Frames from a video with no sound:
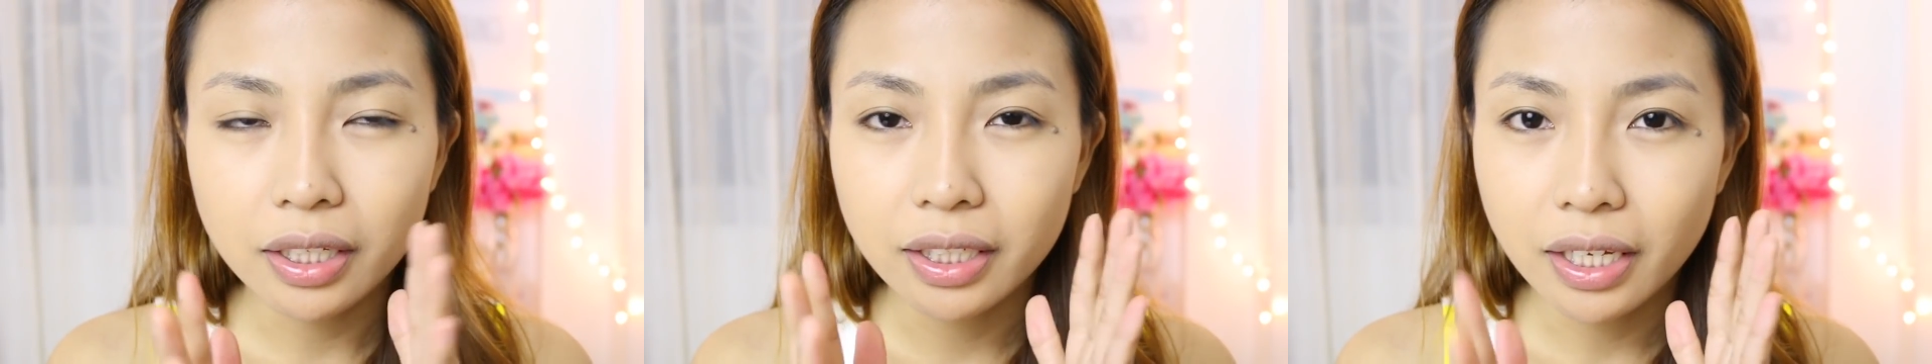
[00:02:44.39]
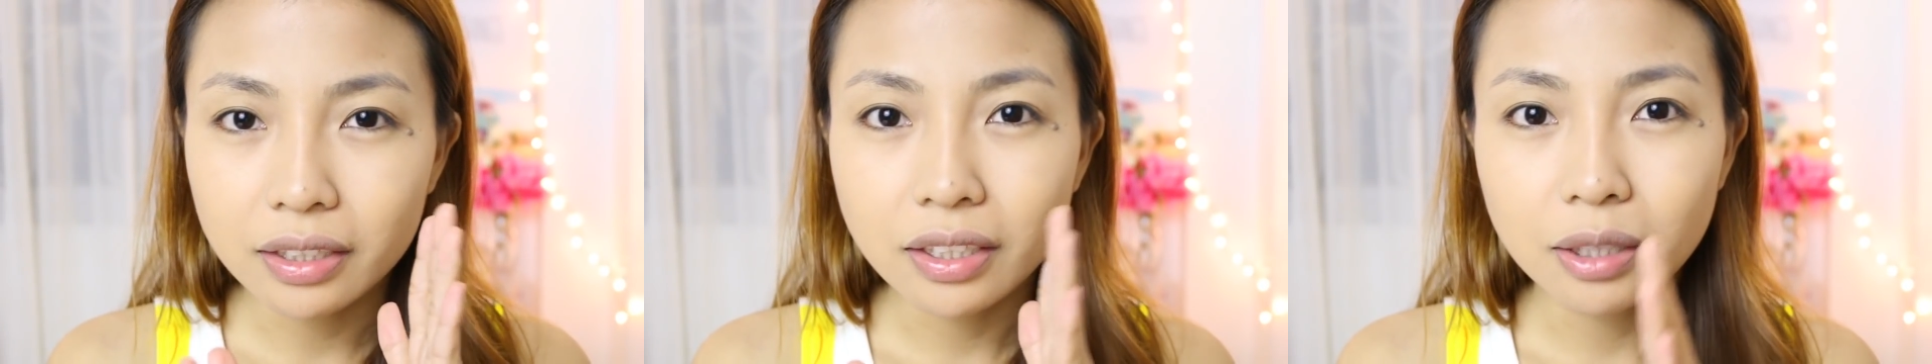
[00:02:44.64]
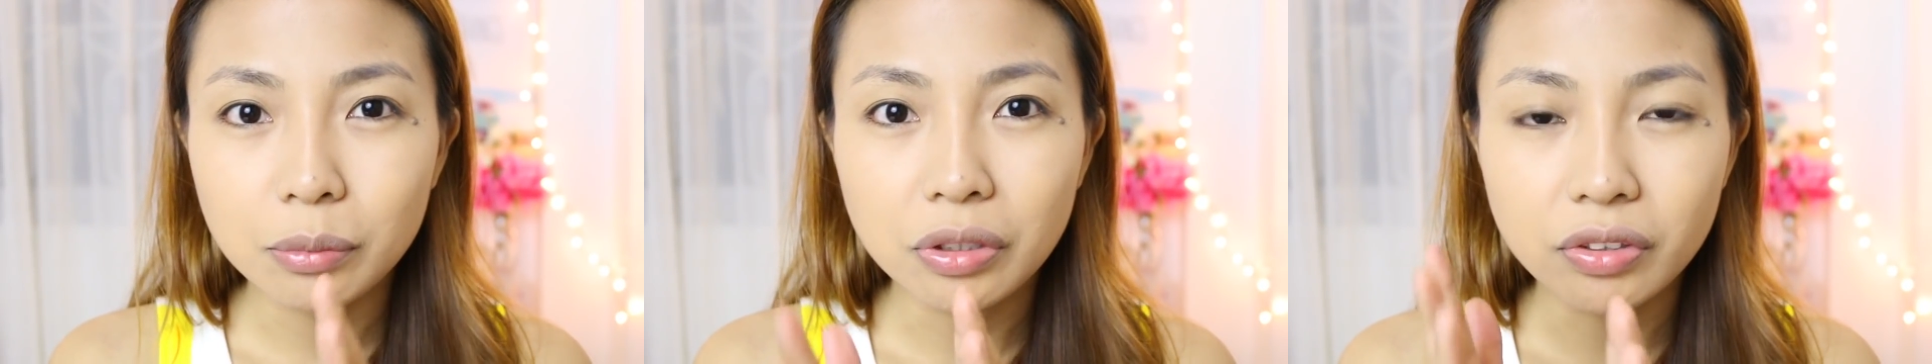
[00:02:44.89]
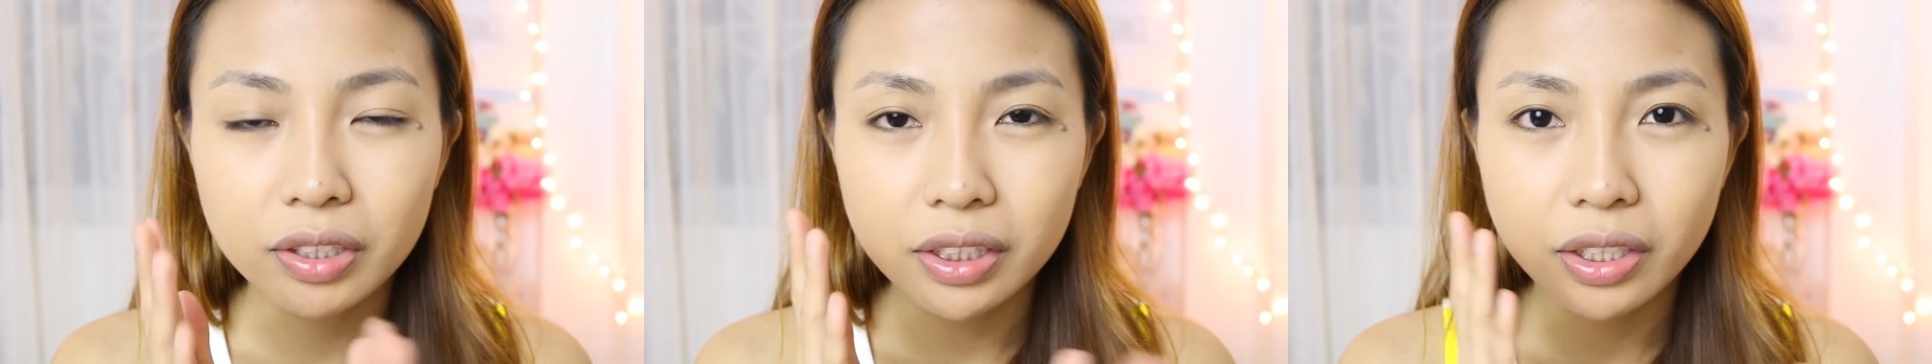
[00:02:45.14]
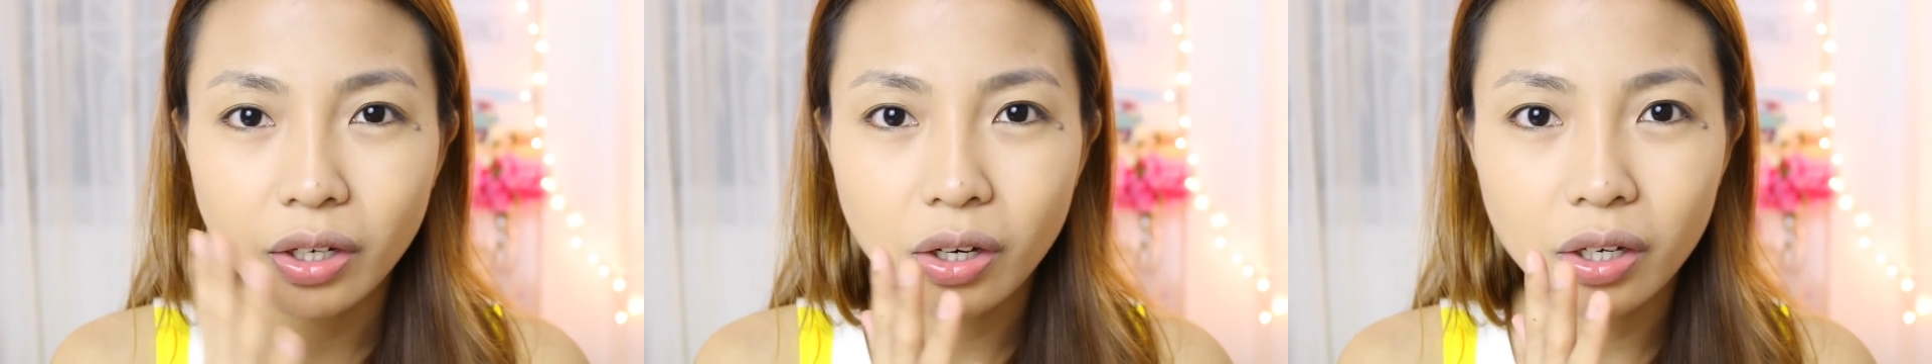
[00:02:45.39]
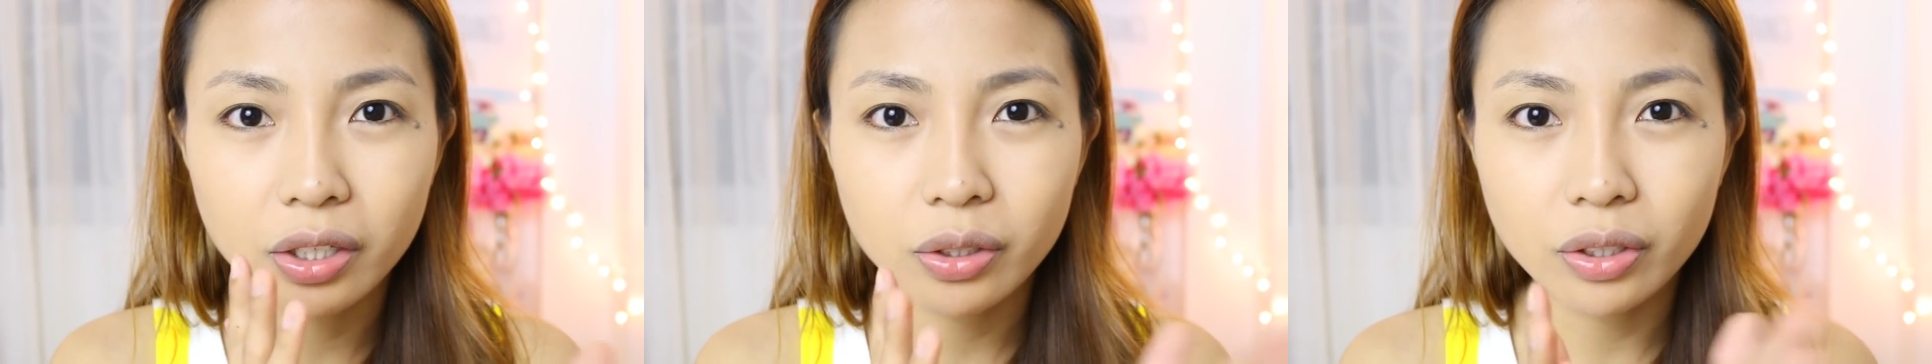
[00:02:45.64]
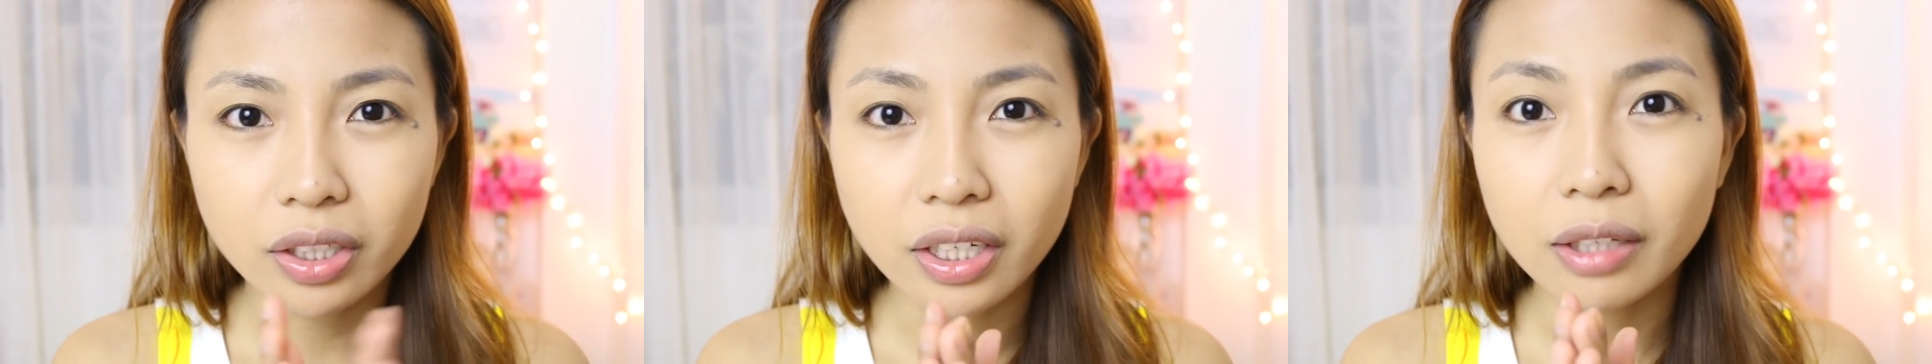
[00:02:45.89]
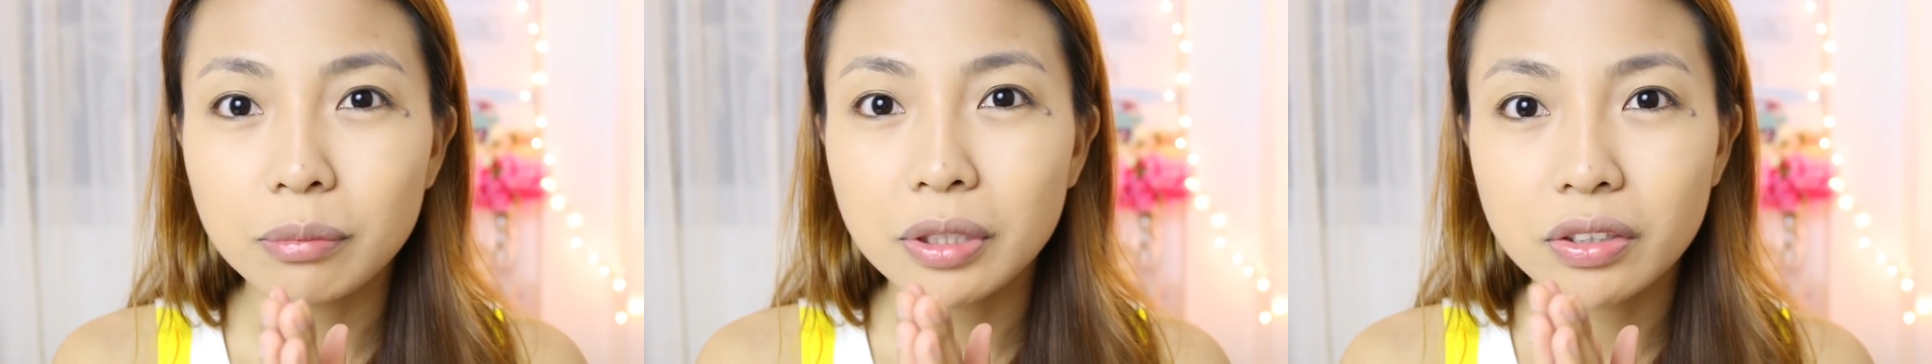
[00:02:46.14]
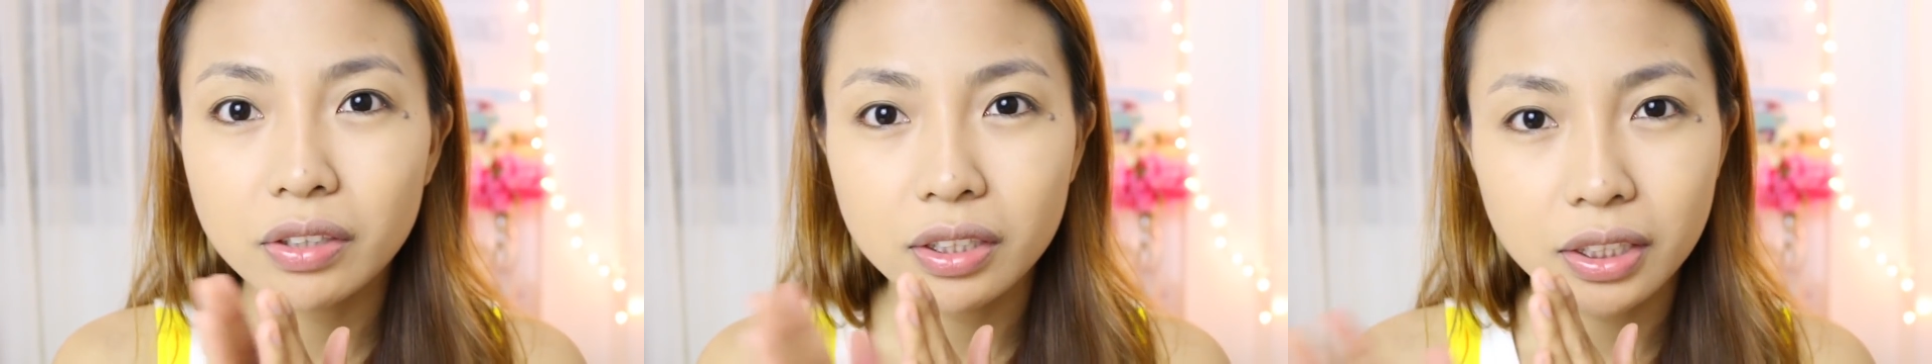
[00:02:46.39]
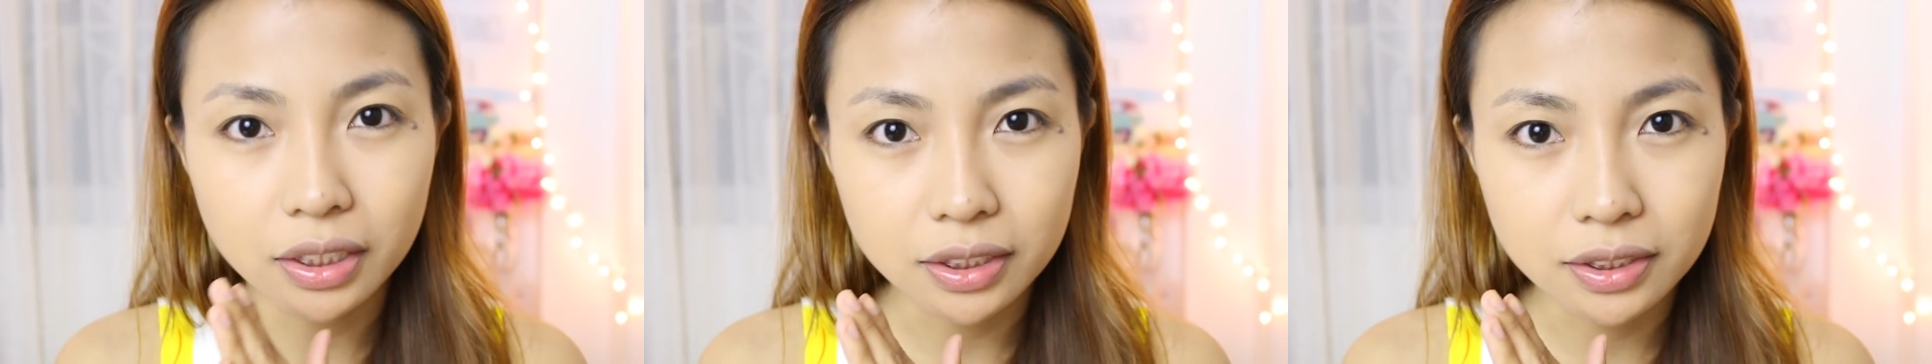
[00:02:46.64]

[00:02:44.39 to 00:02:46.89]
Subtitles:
really hard or can be really